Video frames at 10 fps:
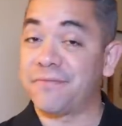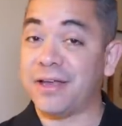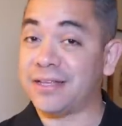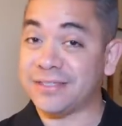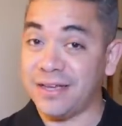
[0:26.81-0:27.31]

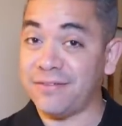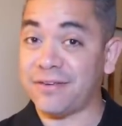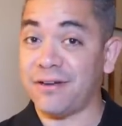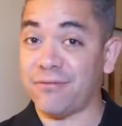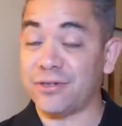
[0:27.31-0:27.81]
got a ton
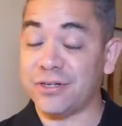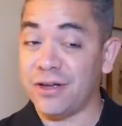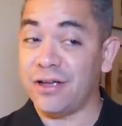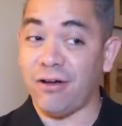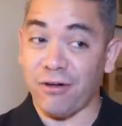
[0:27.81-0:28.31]
of coverage
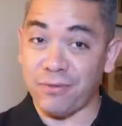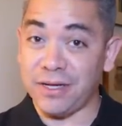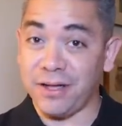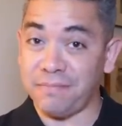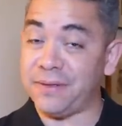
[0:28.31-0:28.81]

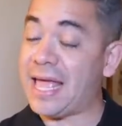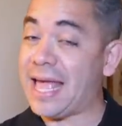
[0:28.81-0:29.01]
already up